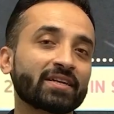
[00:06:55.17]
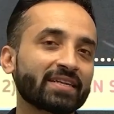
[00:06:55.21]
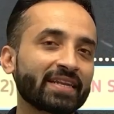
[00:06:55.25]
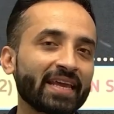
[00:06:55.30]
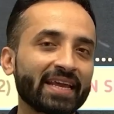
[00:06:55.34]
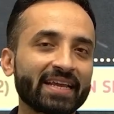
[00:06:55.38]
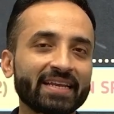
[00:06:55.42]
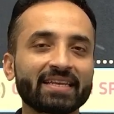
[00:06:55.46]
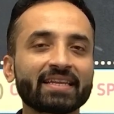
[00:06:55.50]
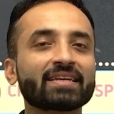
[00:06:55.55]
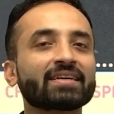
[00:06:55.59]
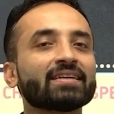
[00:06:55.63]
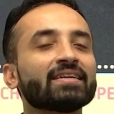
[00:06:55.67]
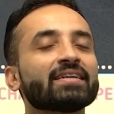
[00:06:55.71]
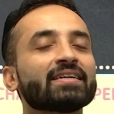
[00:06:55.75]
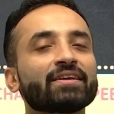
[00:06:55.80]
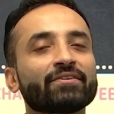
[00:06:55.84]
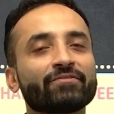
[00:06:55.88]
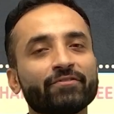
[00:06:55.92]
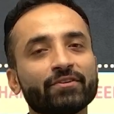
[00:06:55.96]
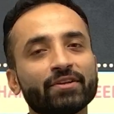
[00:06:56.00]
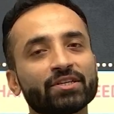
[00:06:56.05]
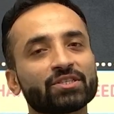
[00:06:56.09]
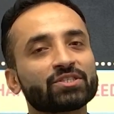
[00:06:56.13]
technical
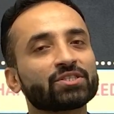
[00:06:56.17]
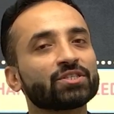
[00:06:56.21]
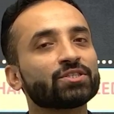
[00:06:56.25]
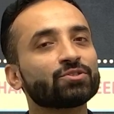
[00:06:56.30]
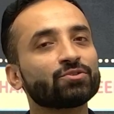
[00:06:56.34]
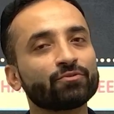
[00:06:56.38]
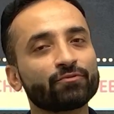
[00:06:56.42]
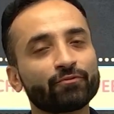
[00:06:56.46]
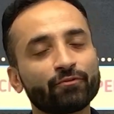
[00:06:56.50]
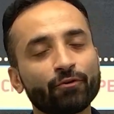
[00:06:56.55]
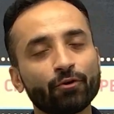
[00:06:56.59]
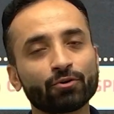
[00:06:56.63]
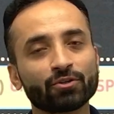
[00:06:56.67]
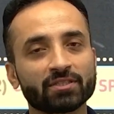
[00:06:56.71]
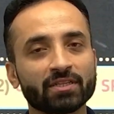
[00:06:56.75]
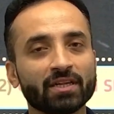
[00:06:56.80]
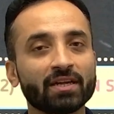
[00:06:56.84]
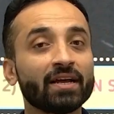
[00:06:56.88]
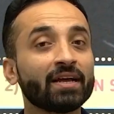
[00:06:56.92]
definition to force,